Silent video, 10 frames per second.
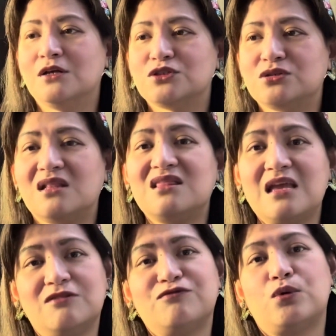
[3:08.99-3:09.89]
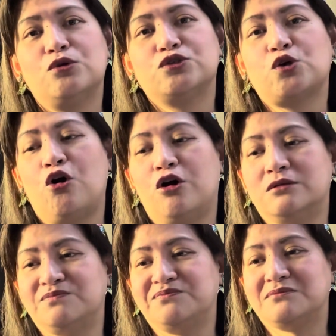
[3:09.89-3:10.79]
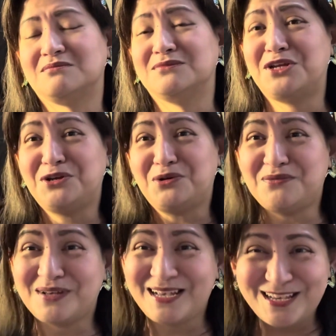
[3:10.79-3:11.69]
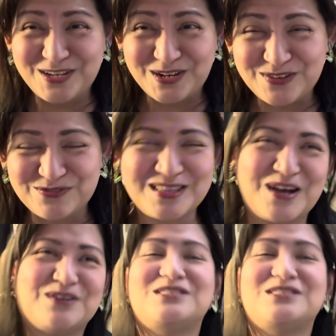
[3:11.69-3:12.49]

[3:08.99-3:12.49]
so that they can focus on their grief. Ay, grief daw.